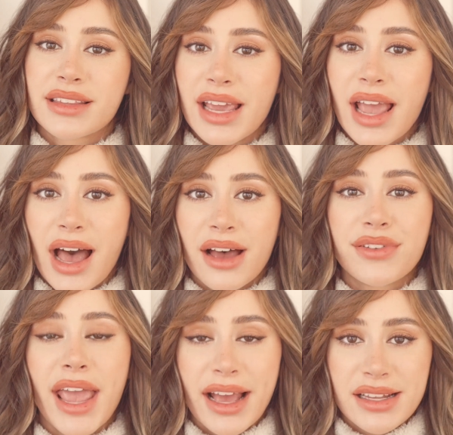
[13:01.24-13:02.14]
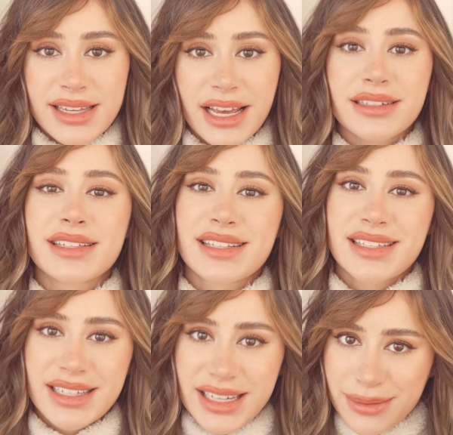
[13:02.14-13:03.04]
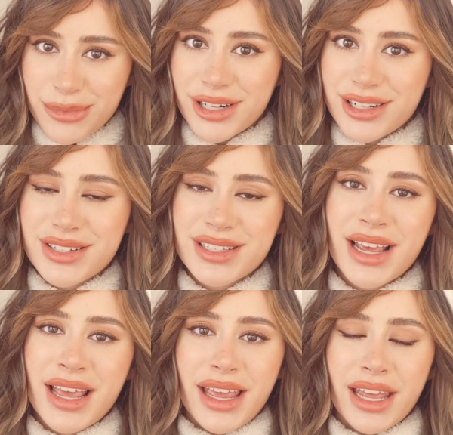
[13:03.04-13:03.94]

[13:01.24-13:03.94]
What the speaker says: that they have handheld steamers